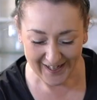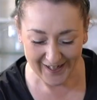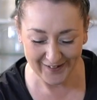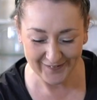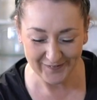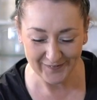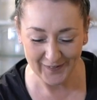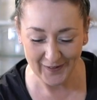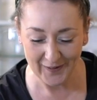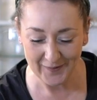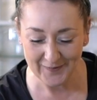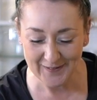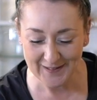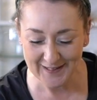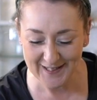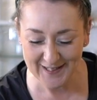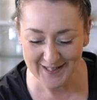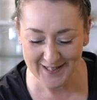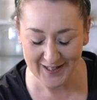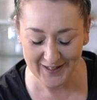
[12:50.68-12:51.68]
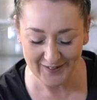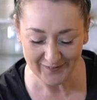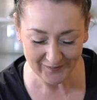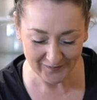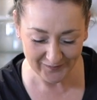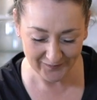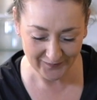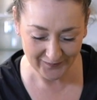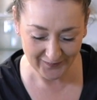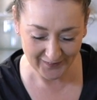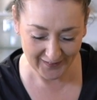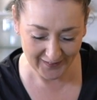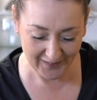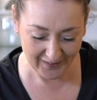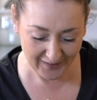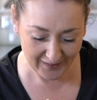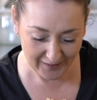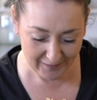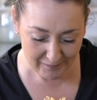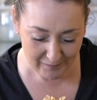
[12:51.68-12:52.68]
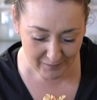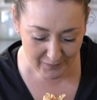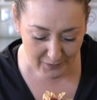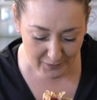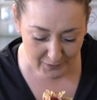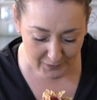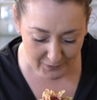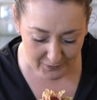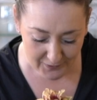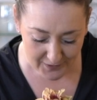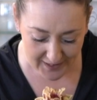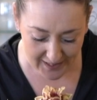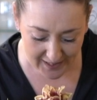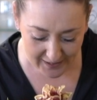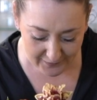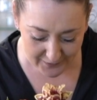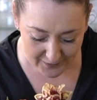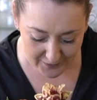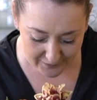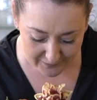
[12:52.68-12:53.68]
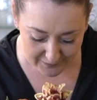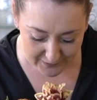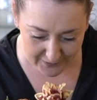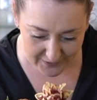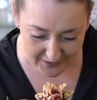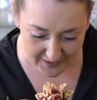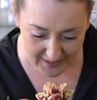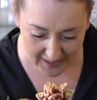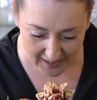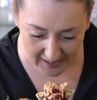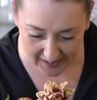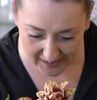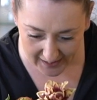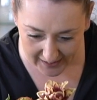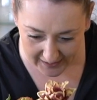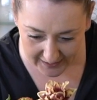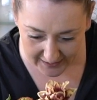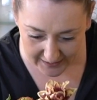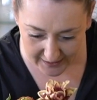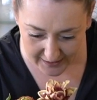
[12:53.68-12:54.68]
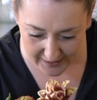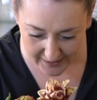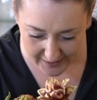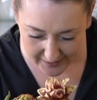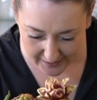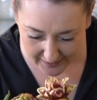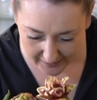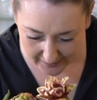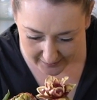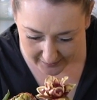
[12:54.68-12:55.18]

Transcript: I'm popping some more down towards the edge